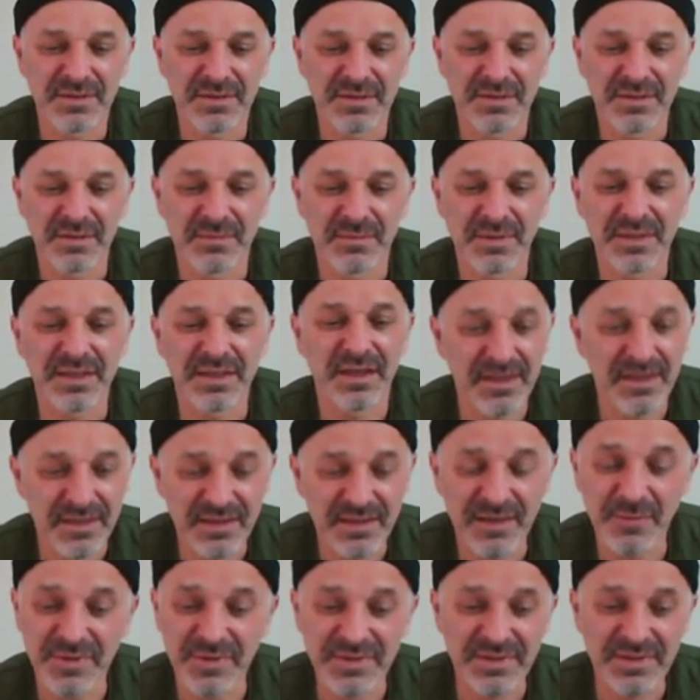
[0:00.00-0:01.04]
but the other
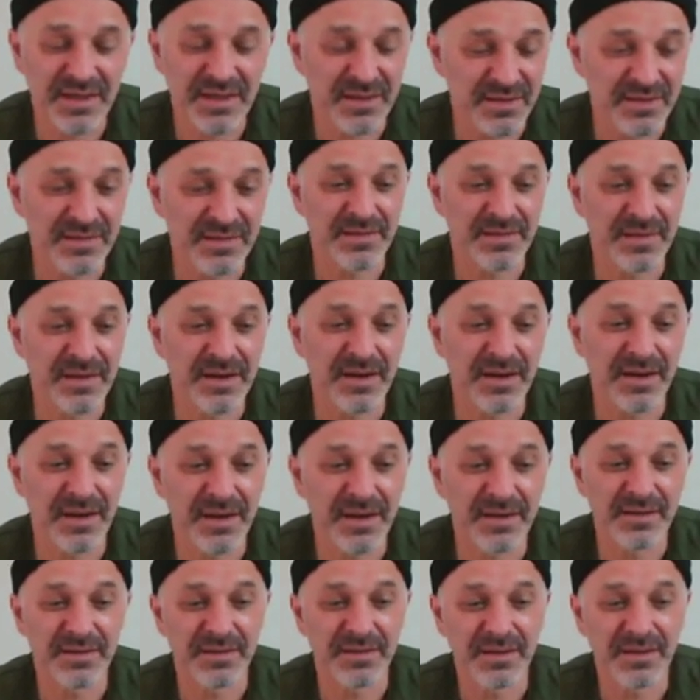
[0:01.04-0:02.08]
thing was
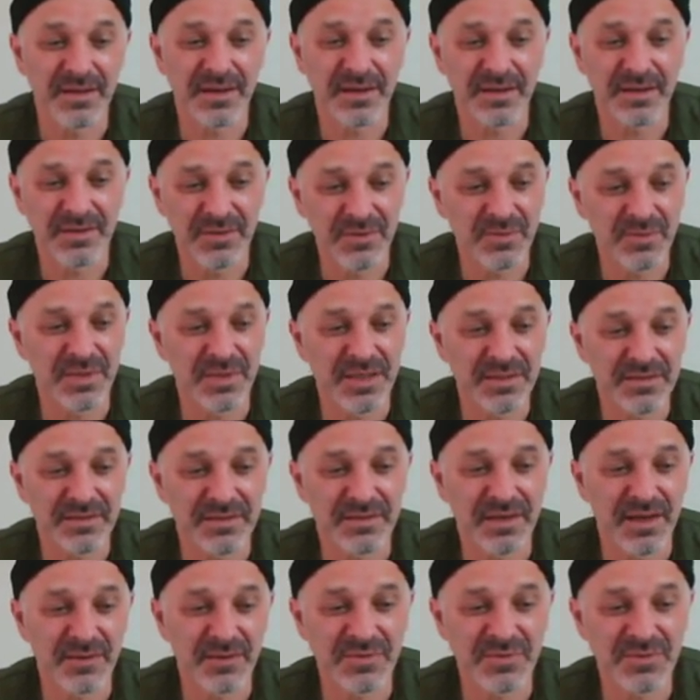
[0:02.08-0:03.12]
that I knew
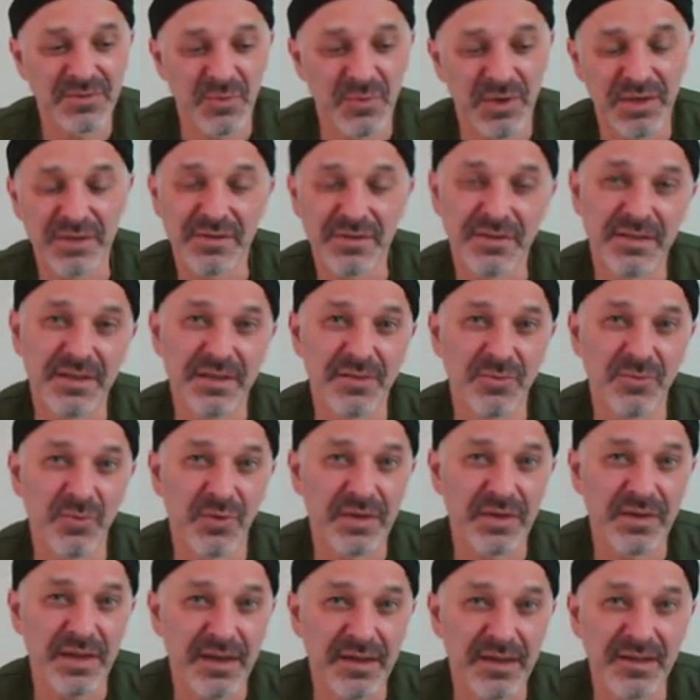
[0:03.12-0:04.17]
about. I was wondering
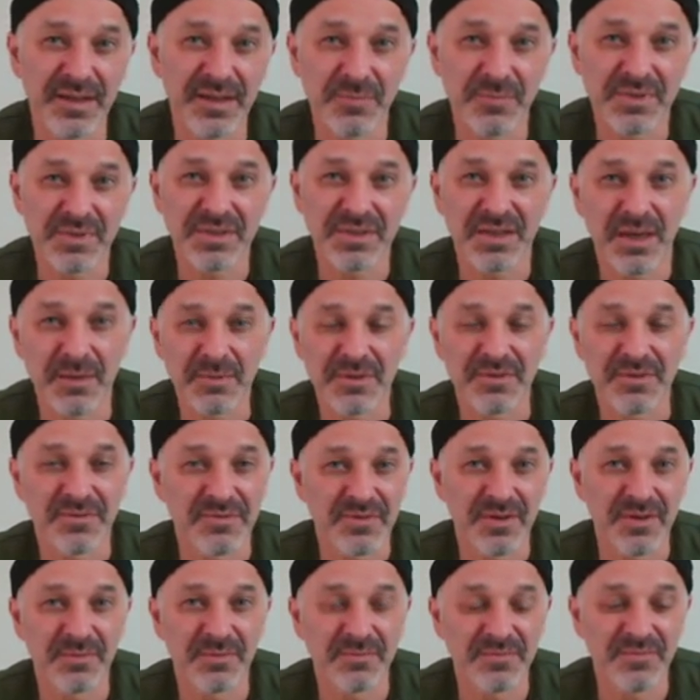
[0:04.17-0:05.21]
where that clip was coming
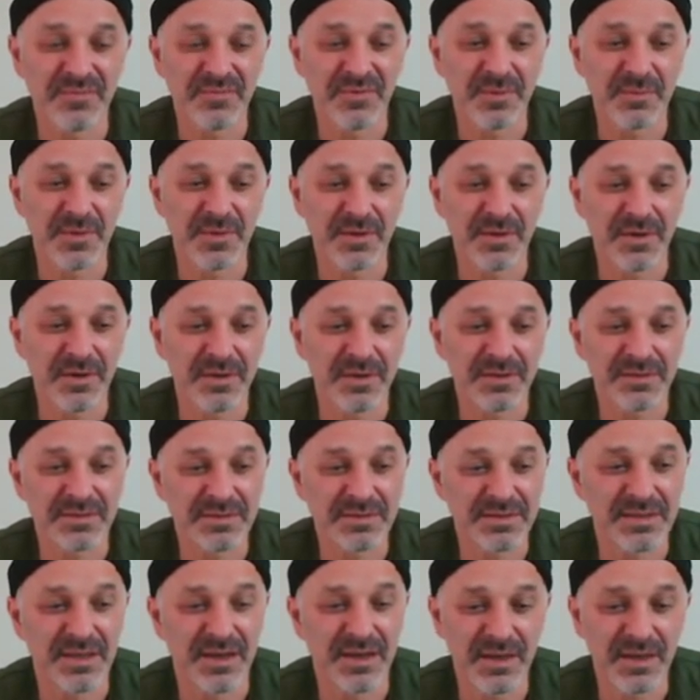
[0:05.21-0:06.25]
from the
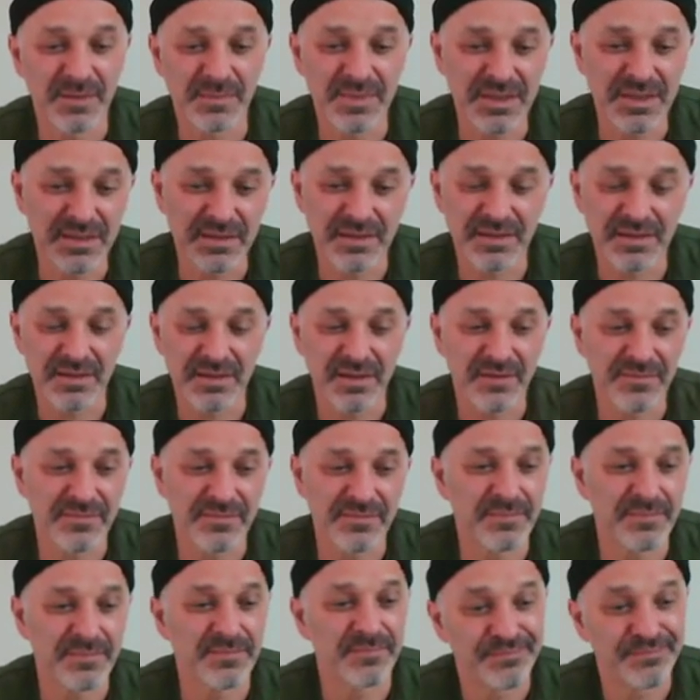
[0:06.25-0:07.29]
longest time, and
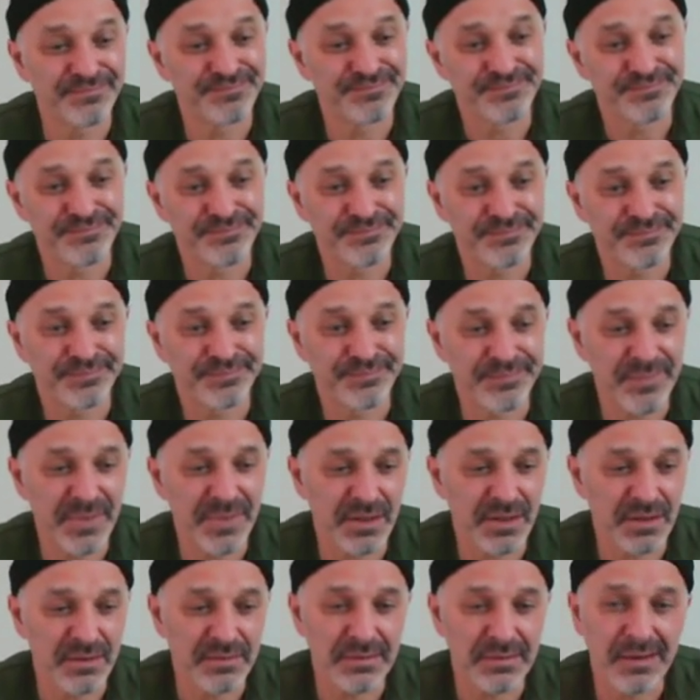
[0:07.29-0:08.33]

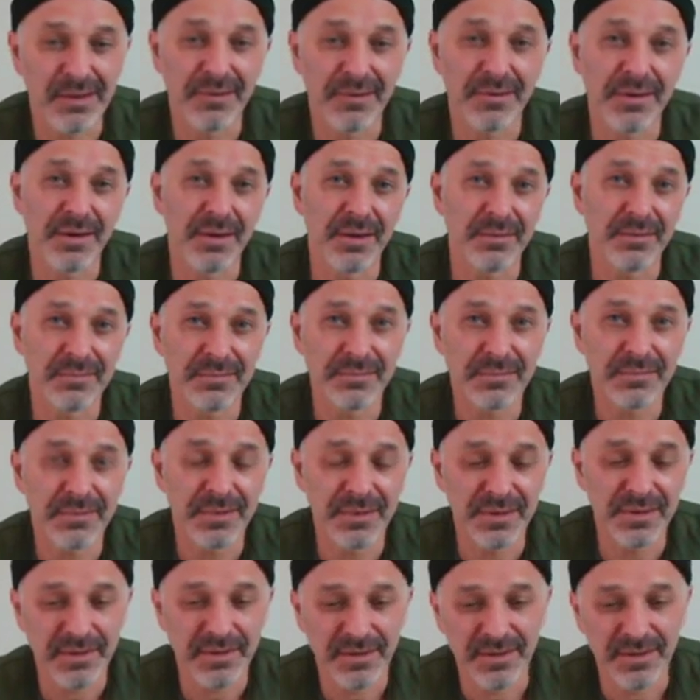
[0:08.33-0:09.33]
now I know.